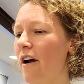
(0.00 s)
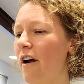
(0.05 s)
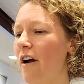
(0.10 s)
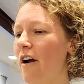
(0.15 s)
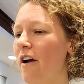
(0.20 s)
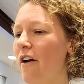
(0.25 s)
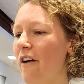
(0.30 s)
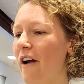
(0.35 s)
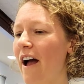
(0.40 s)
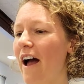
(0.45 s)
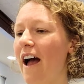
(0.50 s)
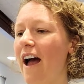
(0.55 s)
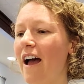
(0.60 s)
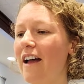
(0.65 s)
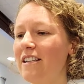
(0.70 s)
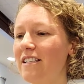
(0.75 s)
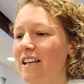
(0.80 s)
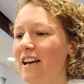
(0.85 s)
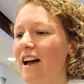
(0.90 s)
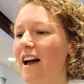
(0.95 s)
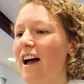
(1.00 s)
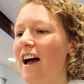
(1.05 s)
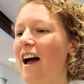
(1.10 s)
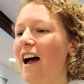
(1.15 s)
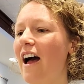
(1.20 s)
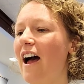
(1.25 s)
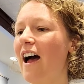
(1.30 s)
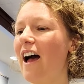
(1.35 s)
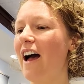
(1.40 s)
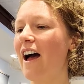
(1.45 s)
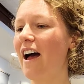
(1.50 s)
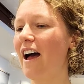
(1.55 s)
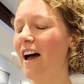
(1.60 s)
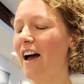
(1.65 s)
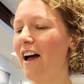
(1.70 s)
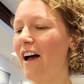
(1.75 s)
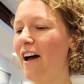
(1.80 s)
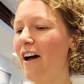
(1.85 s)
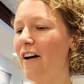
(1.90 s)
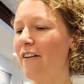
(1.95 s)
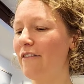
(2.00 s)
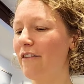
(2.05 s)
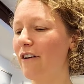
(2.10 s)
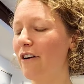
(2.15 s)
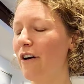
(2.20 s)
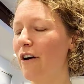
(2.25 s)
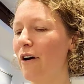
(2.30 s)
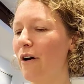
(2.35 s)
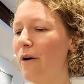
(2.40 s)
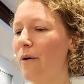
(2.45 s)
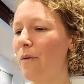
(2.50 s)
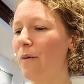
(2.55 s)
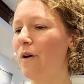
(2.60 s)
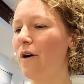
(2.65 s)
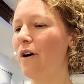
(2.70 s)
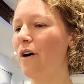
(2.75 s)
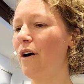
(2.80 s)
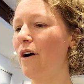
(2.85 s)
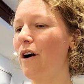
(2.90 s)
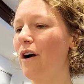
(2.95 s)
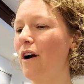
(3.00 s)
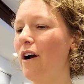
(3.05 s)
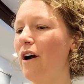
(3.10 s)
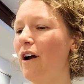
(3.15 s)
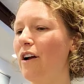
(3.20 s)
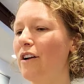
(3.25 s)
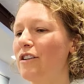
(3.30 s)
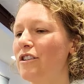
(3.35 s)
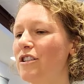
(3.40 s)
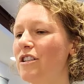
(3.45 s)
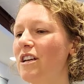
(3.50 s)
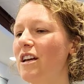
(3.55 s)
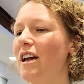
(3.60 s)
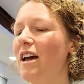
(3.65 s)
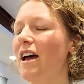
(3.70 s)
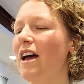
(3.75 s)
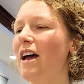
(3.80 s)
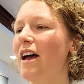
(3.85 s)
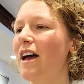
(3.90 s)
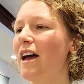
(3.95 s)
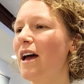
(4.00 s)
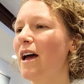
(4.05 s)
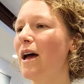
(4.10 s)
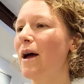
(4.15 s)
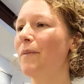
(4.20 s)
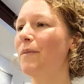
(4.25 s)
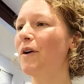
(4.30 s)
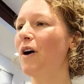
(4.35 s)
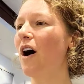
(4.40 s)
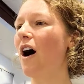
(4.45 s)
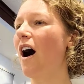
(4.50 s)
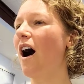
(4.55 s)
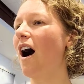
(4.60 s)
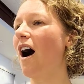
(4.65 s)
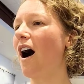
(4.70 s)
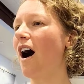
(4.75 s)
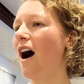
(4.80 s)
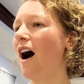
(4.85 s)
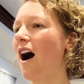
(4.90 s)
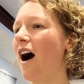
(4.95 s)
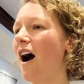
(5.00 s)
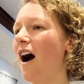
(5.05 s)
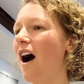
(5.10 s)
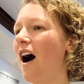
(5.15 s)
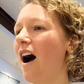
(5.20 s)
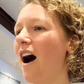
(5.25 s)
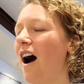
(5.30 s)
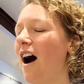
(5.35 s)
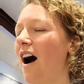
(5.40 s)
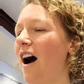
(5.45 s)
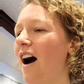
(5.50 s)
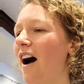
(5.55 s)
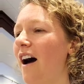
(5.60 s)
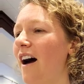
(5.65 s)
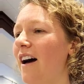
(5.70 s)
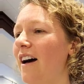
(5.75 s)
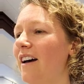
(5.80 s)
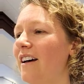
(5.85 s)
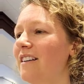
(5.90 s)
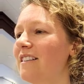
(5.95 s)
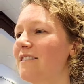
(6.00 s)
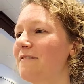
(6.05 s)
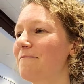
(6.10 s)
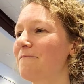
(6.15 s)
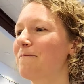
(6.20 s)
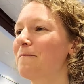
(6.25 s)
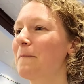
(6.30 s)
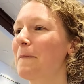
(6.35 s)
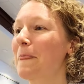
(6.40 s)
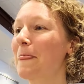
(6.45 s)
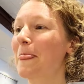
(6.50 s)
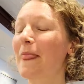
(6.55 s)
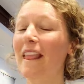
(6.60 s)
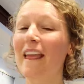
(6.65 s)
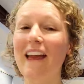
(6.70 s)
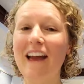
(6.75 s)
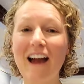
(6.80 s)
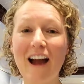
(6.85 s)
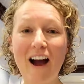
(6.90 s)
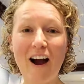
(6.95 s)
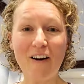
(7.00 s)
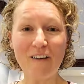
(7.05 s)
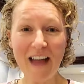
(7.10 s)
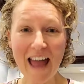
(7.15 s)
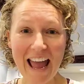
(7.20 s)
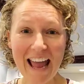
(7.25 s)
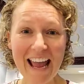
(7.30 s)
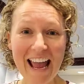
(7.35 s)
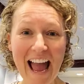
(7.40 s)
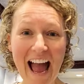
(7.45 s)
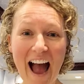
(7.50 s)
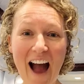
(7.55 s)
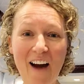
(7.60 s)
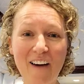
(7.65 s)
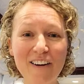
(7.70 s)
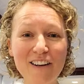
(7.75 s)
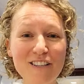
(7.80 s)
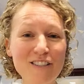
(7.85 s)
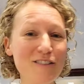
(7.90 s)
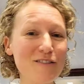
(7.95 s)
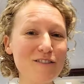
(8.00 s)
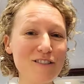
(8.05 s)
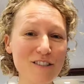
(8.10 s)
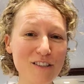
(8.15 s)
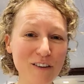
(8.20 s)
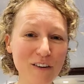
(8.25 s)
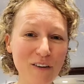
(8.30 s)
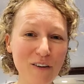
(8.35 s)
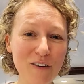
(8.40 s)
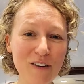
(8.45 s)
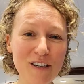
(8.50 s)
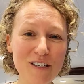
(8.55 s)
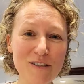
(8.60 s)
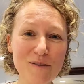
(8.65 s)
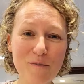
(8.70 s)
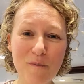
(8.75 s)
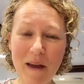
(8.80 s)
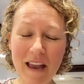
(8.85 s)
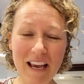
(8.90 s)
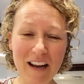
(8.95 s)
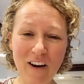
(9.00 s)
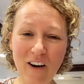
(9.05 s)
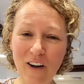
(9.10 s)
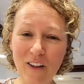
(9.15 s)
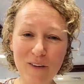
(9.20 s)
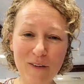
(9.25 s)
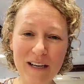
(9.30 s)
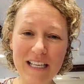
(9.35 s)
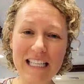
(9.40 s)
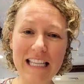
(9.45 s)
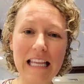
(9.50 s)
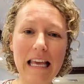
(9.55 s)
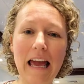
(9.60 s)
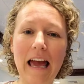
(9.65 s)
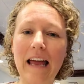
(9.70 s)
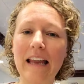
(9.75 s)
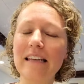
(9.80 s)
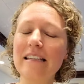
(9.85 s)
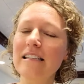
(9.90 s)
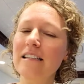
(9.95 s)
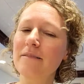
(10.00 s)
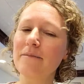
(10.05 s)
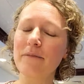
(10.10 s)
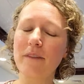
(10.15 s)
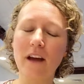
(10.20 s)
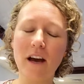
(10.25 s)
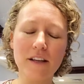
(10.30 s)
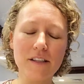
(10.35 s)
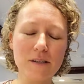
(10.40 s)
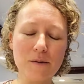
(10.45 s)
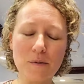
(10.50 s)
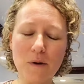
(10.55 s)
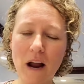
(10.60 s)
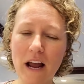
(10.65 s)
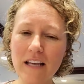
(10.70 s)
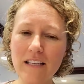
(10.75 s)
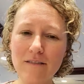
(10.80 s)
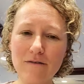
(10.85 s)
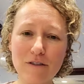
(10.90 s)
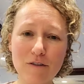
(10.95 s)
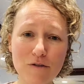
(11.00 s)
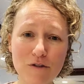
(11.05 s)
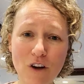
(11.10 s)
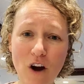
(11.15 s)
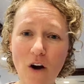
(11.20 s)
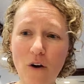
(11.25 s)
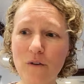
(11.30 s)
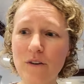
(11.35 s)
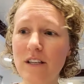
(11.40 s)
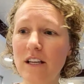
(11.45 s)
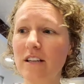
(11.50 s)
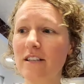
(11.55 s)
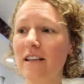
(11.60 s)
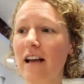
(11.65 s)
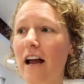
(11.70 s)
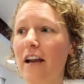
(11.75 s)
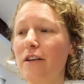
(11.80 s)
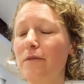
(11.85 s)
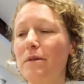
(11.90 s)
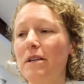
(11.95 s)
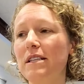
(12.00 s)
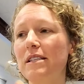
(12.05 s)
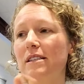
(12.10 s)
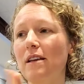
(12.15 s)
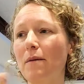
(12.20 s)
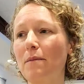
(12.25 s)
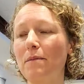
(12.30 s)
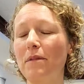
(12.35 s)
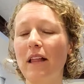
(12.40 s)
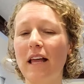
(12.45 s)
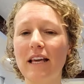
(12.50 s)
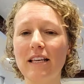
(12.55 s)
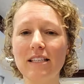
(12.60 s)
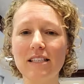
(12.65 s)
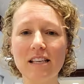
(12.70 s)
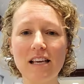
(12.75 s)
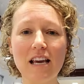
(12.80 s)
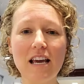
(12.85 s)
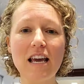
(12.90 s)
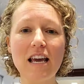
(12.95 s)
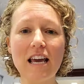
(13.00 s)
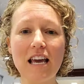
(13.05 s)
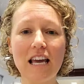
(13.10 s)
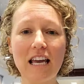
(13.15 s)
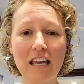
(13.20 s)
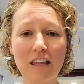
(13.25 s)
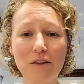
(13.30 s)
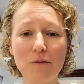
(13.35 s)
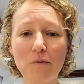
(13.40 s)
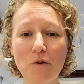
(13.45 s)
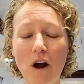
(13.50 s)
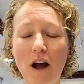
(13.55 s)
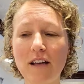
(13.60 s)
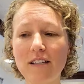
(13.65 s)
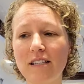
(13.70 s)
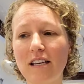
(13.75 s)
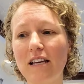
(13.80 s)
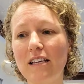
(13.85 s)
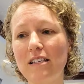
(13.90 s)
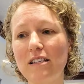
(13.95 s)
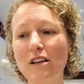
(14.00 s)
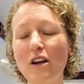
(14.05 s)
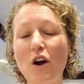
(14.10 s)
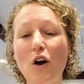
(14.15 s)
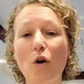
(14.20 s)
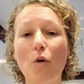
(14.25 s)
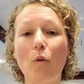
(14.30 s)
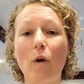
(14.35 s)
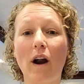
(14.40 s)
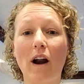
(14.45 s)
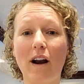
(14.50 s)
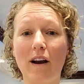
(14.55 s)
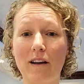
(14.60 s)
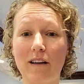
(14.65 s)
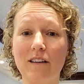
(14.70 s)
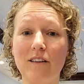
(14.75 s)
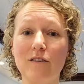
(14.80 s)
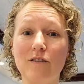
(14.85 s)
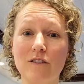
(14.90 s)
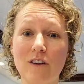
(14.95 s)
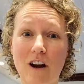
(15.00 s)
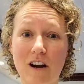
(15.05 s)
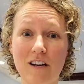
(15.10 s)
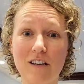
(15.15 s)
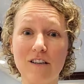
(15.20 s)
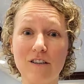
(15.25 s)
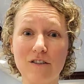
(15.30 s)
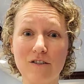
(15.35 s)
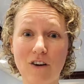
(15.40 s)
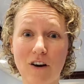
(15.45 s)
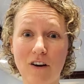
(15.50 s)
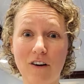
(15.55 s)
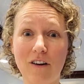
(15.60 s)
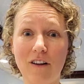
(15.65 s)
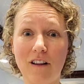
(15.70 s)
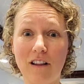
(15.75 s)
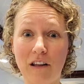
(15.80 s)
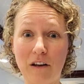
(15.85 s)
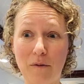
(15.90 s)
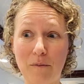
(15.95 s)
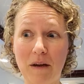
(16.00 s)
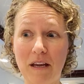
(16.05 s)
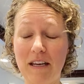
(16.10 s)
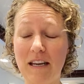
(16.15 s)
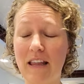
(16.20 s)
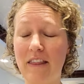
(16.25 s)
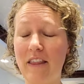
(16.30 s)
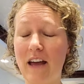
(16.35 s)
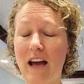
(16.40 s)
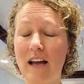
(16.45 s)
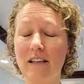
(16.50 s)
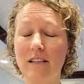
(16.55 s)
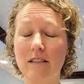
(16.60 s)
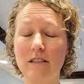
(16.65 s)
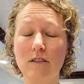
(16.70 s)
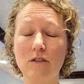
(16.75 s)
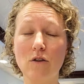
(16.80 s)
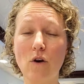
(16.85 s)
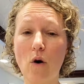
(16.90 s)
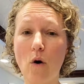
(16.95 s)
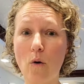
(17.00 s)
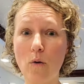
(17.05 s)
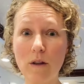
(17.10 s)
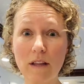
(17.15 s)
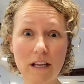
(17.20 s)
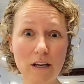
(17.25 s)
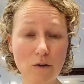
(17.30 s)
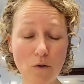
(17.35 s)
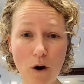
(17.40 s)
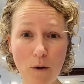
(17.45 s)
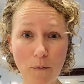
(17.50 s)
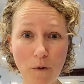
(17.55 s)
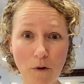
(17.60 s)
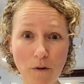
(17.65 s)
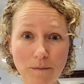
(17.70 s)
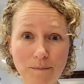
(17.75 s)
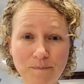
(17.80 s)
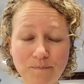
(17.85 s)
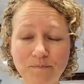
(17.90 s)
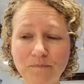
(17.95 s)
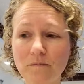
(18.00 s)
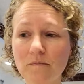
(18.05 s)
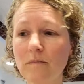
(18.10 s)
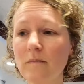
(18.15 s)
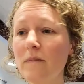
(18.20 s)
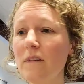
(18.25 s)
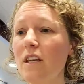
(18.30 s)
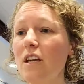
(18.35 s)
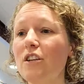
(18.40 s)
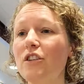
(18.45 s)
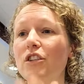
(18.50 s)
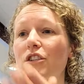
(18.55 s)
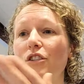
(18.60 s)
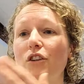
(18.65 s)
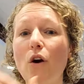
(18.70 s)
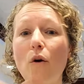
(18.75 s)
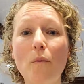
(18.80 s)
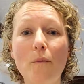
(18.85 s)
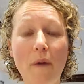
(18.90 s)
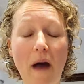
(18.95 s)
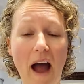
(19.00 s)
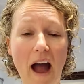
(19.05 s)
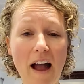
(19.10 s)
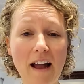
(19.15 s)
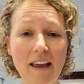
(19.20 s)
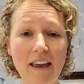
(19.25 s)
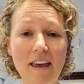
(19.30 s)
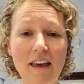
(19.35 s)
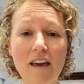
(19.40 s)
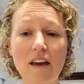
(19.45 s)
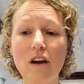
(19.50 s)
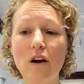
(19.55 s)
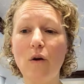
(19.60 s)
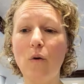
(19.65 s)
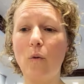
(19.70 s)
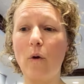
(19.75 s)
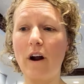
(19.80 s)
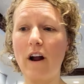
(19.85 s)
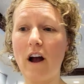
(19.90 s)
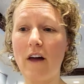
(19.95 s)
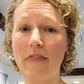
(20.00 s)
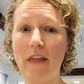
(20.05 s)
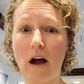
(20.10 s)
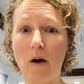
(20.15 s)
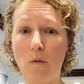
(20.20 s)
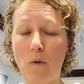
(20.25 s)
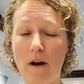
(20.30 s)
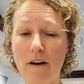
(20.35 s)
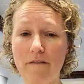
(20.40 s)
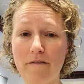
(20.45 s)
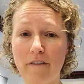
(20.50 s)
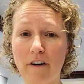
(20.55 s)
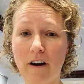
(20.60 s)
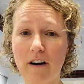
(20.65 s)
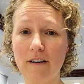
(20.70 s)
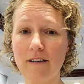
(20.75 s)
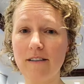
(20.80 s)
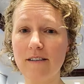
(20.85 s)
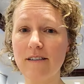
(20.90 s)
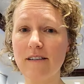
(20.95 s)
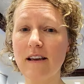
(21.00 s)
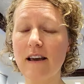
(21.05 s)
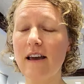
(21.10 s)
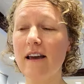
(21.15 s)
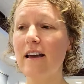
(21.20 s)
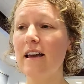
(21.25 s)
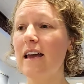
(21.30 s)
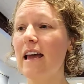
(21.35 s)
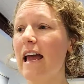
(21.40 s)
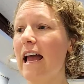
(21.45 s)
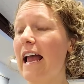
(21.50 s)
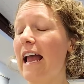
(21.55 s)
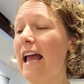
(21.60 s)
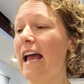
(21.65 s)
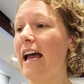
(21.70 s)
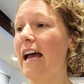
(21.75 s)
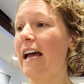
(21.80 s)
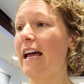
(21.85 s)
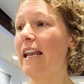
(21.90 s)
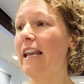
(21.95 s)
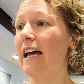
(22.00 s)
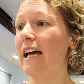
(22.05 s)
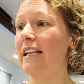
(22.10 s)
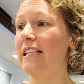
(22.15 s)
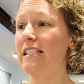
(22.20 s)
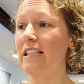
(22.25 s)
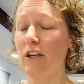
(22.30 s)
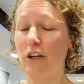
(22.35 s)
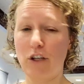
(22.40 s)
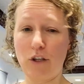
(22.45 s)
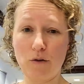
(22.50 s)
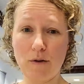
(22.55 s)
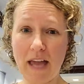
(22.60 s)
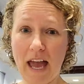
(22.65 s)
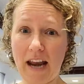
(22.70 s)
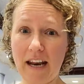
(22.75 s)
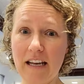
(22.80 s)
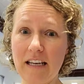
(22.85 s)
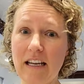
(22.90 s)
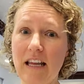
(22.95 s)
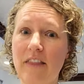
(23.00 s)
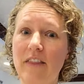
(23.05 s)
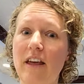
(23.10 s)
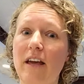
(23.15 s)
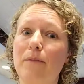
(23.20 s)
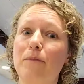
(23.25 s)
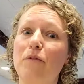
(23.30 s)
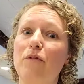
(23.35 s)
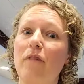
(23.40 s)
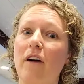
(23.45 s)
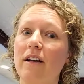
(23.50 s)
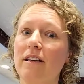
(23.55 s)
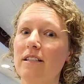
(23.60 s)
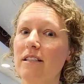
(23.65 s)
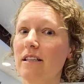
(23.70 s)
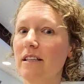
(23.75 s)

and ever worship God. Okay, how did you do? Did you make it all the way to the end? Not surprised if you don't. There's got to be some place in the process where you started to struggle a little bit, and that is totally normal. Just go back, work on that one verse and until you get it, and then move on to the